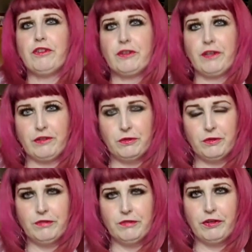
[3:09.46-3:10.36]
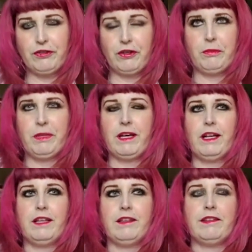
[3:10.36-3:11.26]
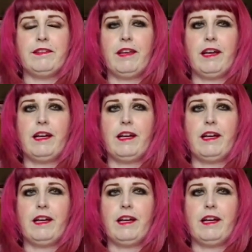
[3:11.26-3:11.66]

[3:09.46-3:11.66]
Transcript: during school for sure, because